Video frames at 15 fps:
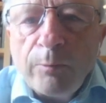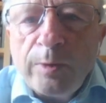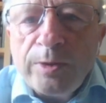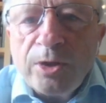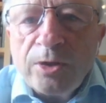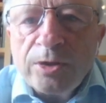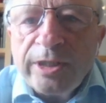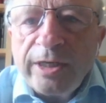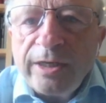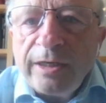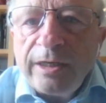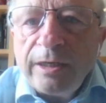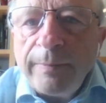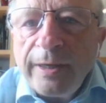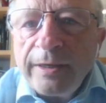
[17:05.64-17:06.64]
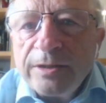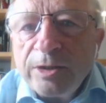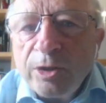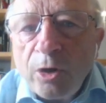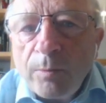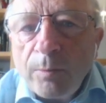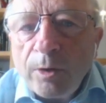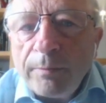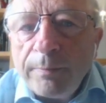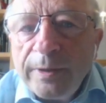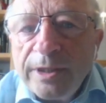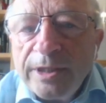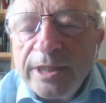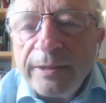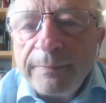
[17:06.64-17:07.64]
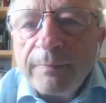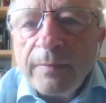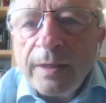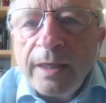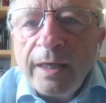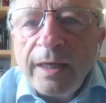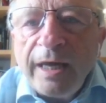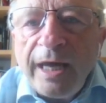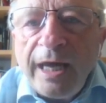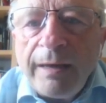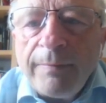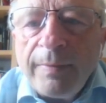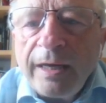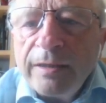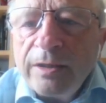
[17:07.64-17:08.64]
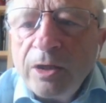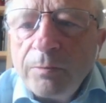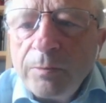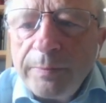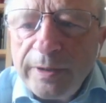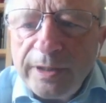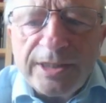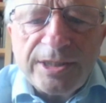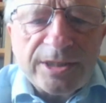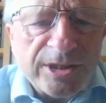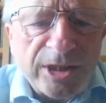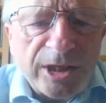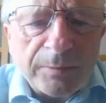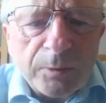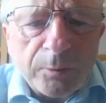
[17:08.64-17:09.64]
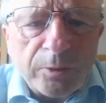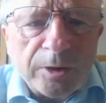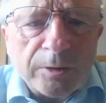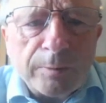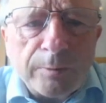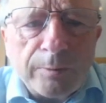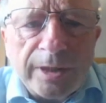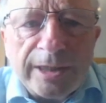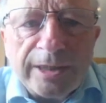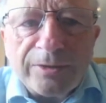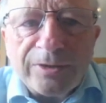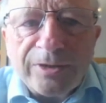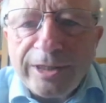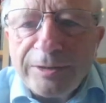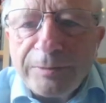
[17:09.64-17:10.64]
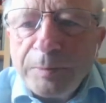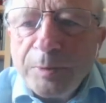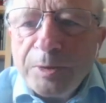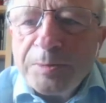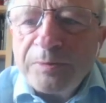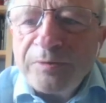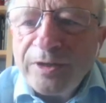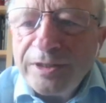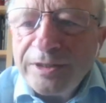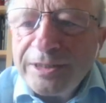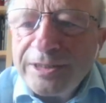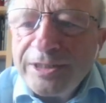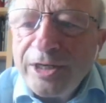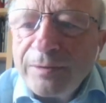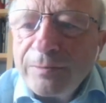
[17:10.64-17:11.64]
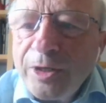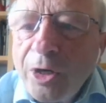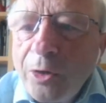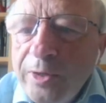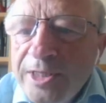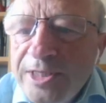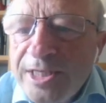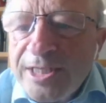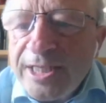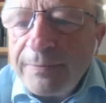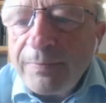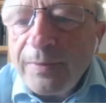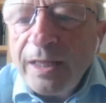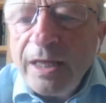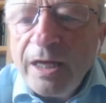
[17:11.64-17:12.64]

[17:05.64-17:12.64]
We talked earlier about comorbidity, and comorbidity is a terrible word. We really don't like it. We much prefer the term coexisting.